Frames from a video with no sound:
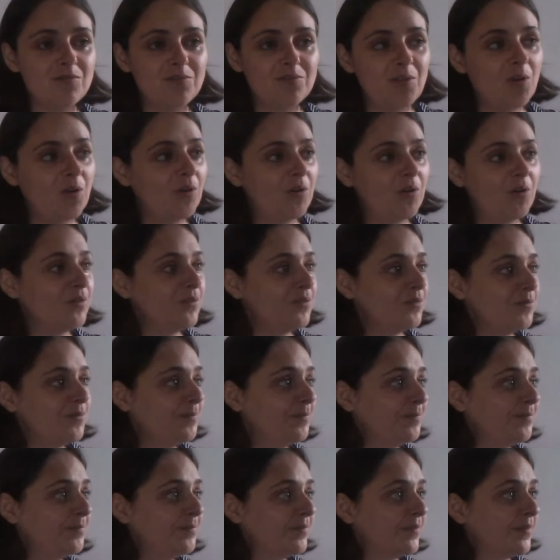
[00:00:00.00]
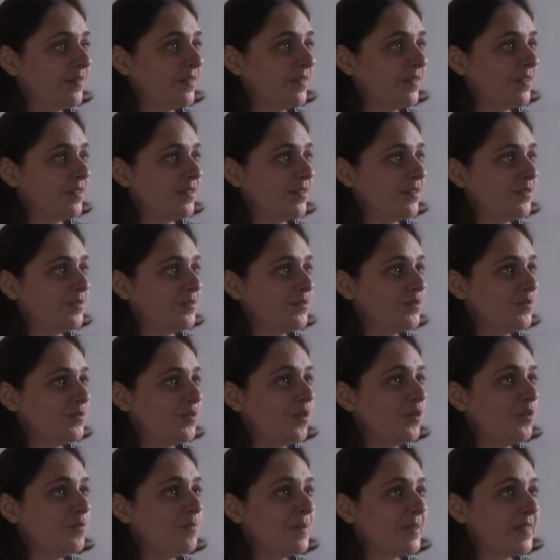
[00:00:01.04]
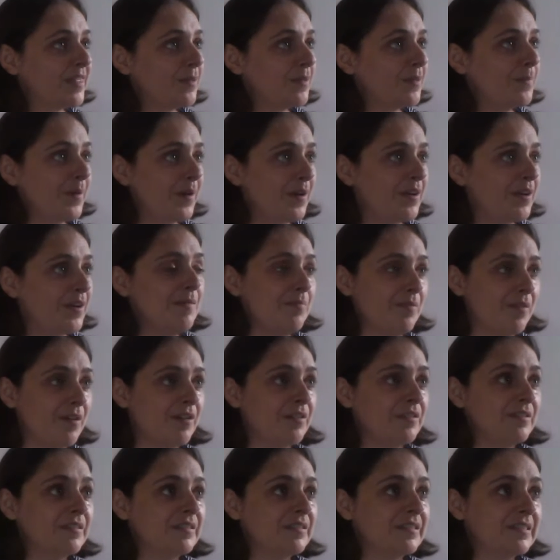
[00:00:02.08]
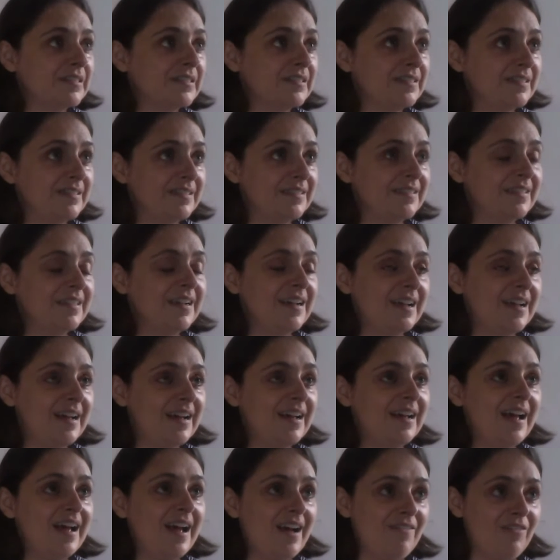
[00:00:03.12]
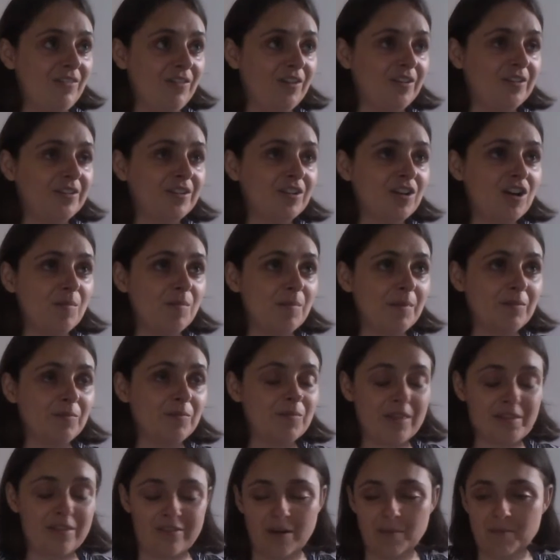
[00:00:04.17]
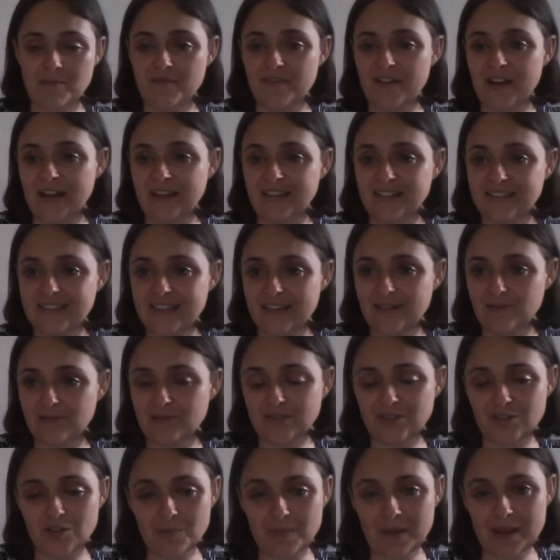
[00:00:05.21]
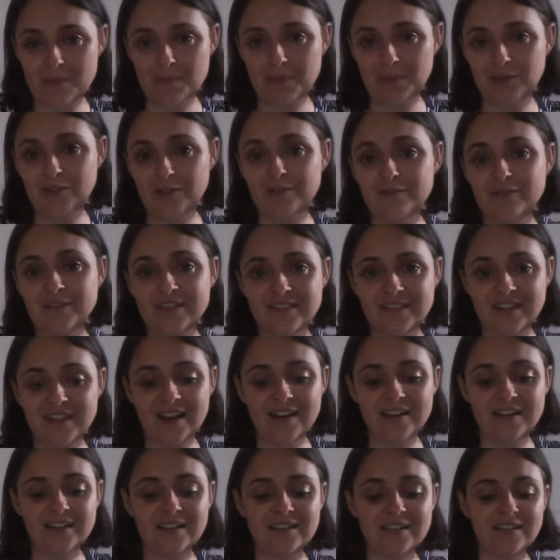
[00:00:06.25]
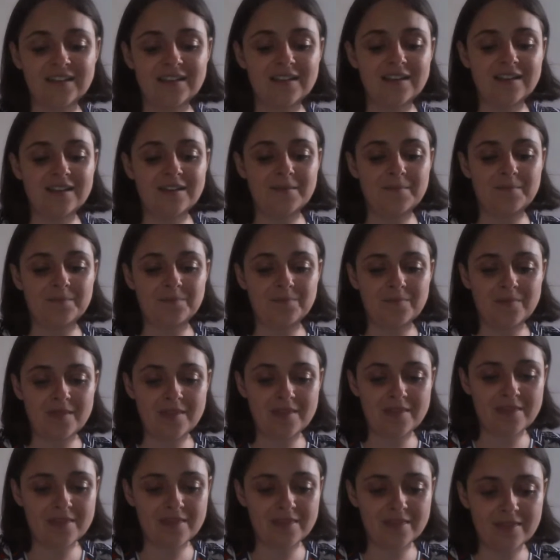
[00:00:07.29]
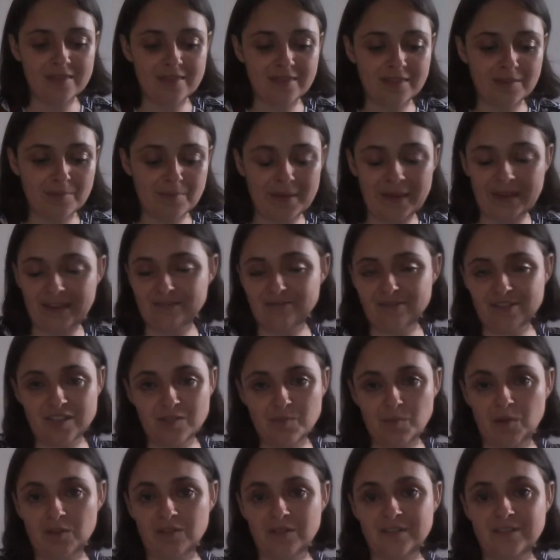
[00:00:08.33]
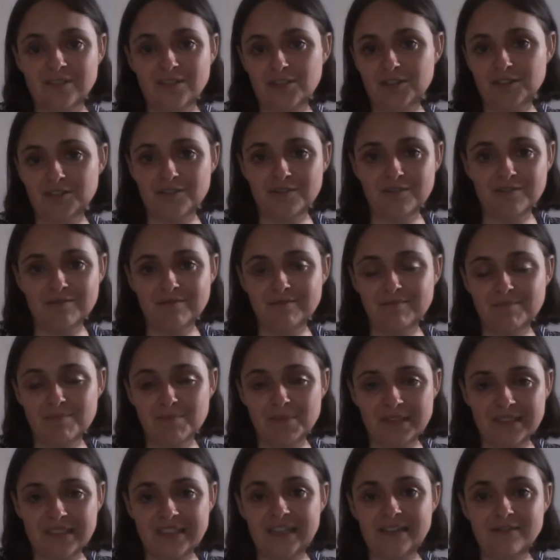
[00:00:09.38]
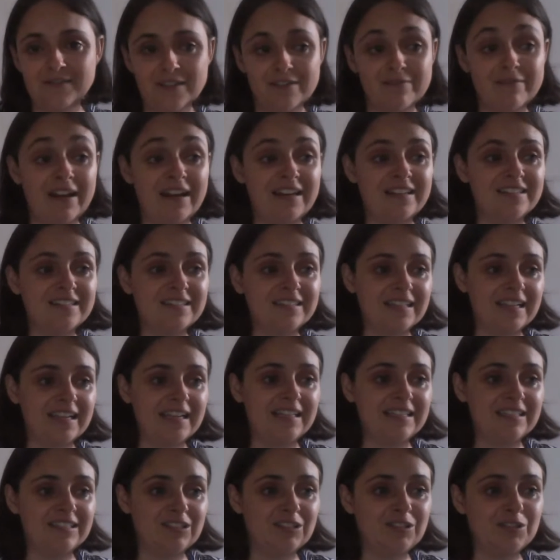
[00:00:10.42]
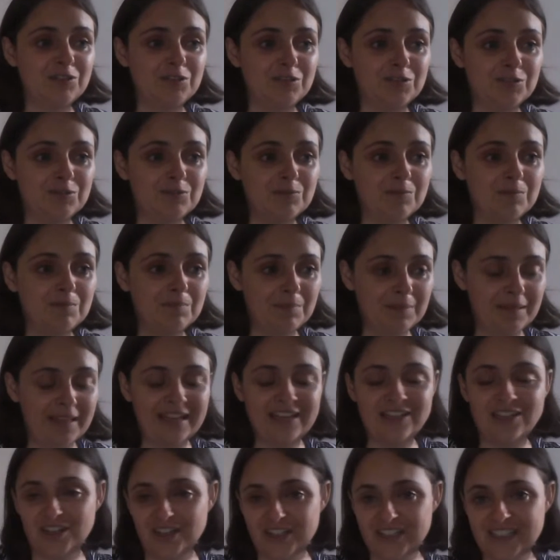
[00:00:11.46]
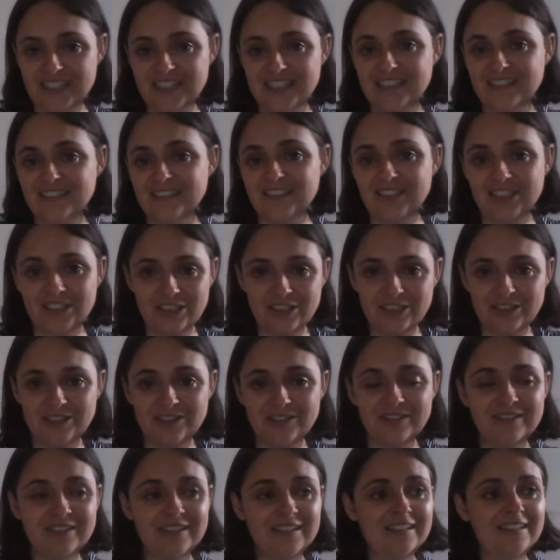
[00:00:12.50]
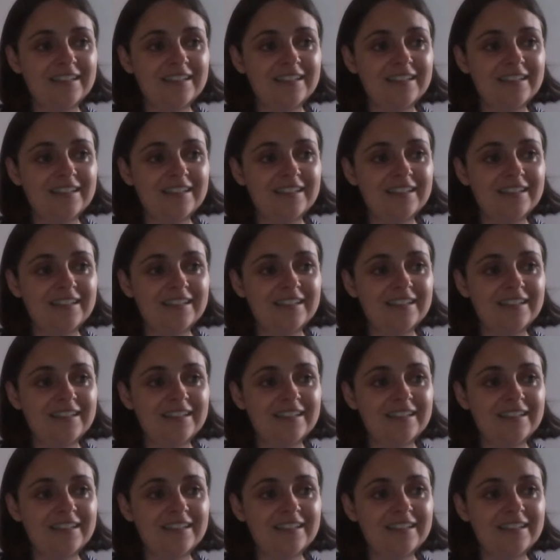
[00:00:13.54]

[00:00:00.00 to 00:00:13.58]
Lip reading: No, but the Bernie bros have a lot in common with Trump fans. They're also people who've decided the best response to perceived threats is to play dirty and to,